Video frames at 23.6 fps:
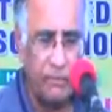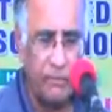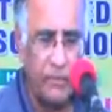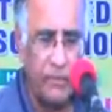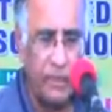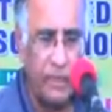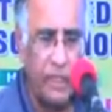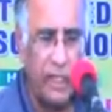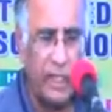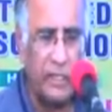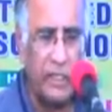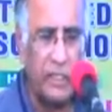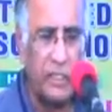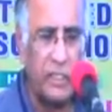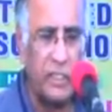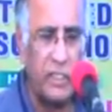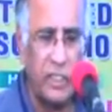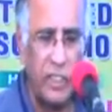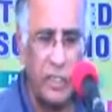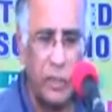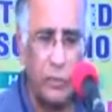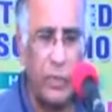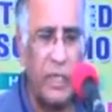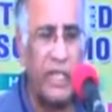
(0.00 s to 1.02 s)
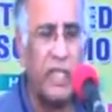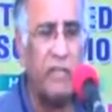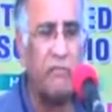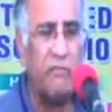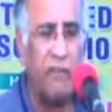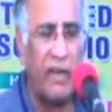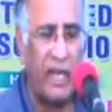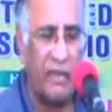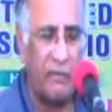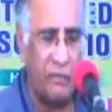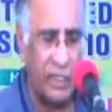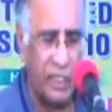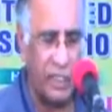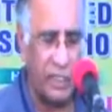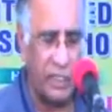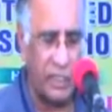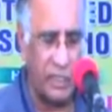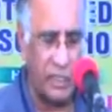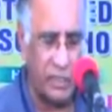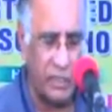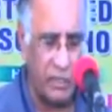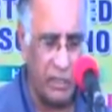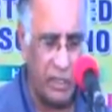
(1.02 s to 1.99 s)
and this is her 25
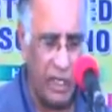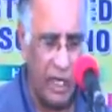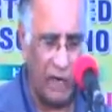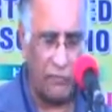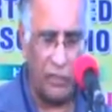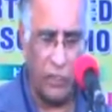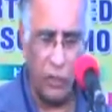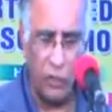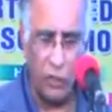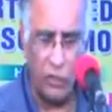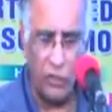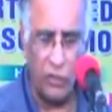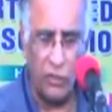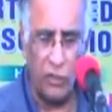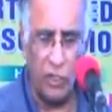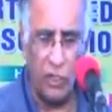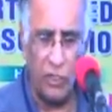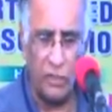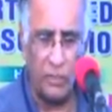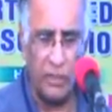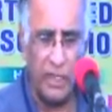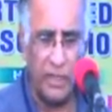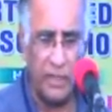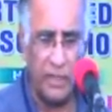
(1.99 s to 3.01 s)
years after osteotomy.